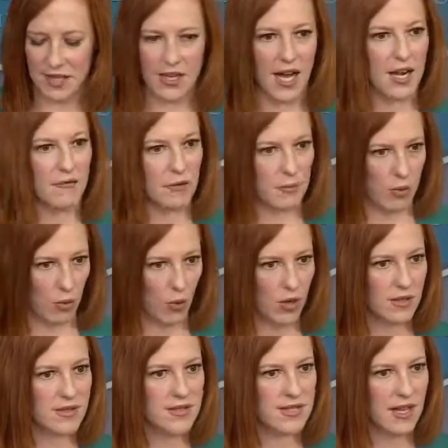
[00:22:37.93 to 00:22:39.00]
kind of
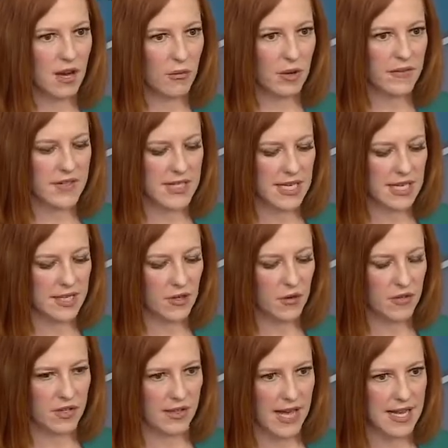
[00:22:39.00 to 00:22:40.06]
reports we've seen
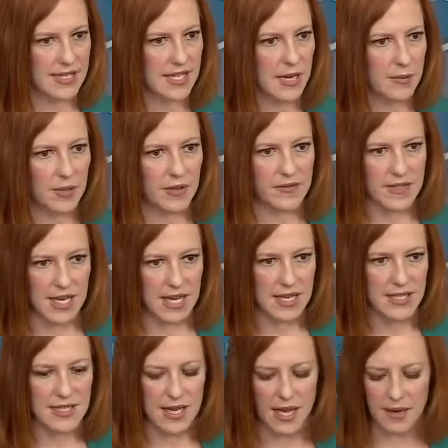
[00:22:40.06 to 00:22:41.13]
over the last couple of
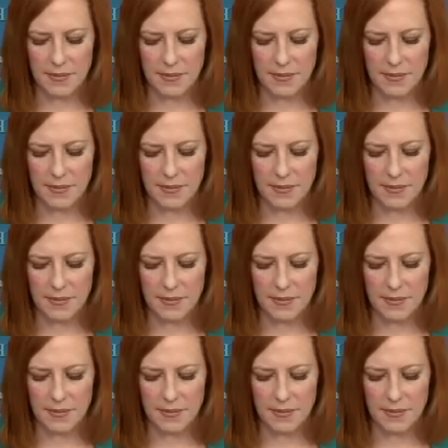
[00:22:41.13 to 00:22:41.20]
days,